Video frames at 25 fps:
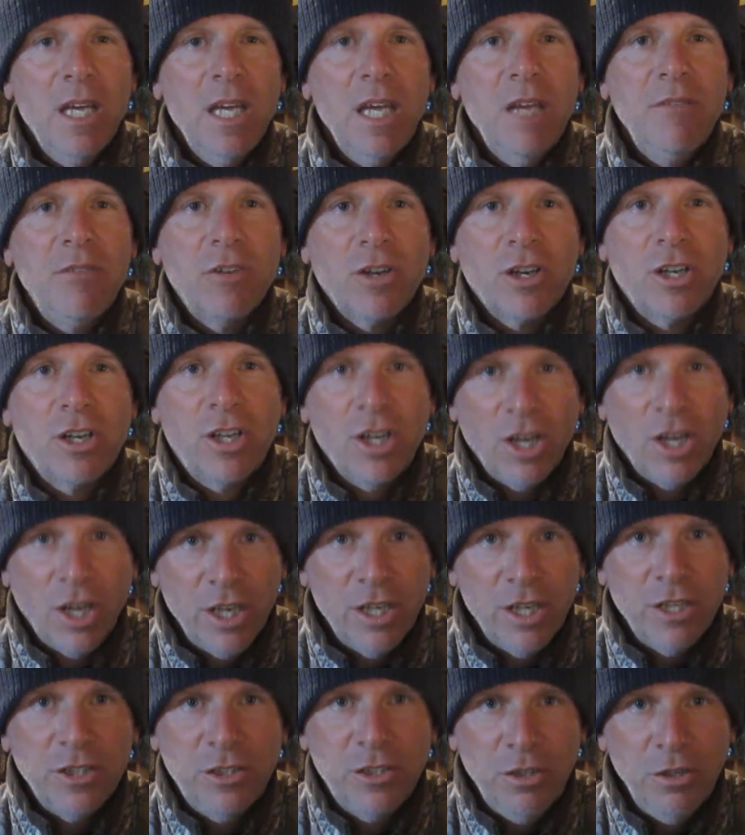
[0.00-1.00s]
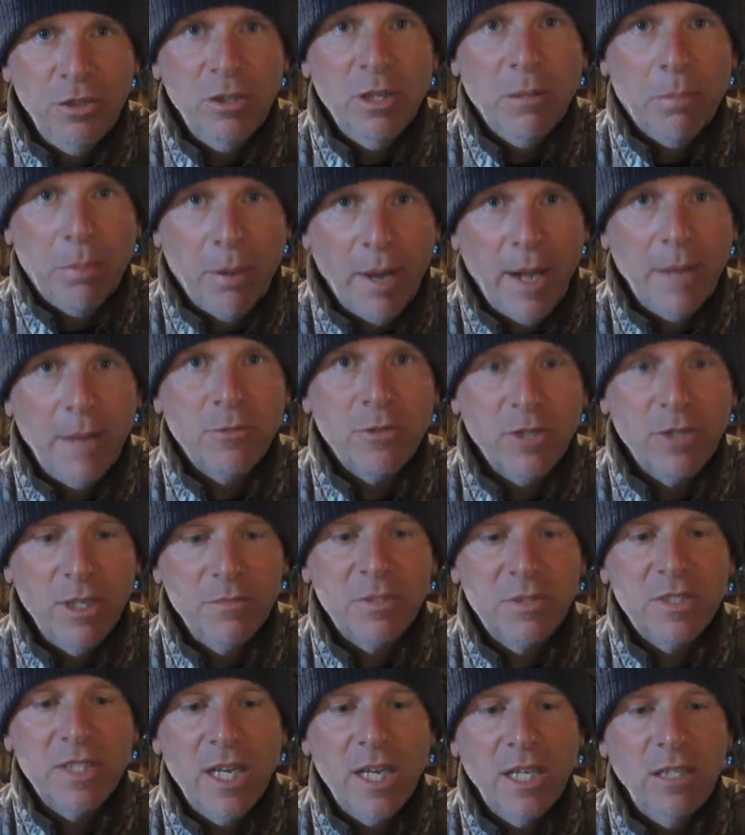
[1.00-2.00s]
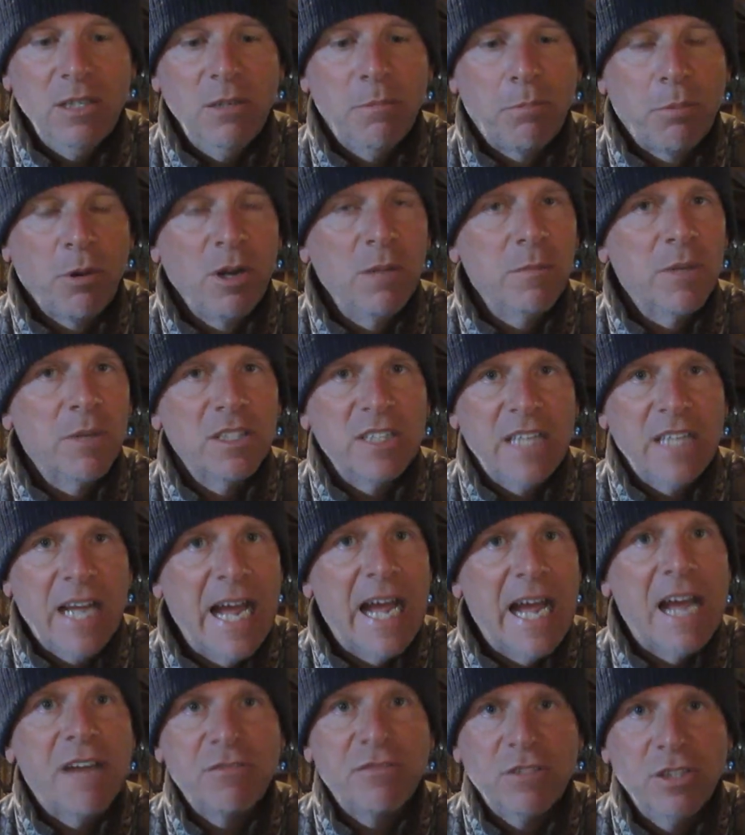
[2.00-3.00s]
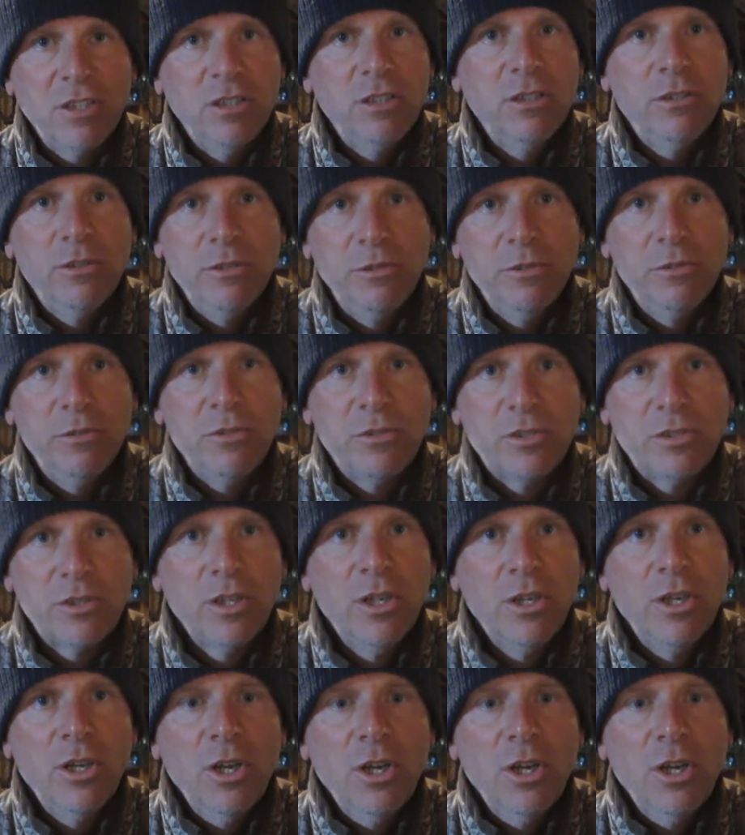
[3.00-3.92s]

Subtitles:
If you're gonna do the pipe dream set, you pretty much have to use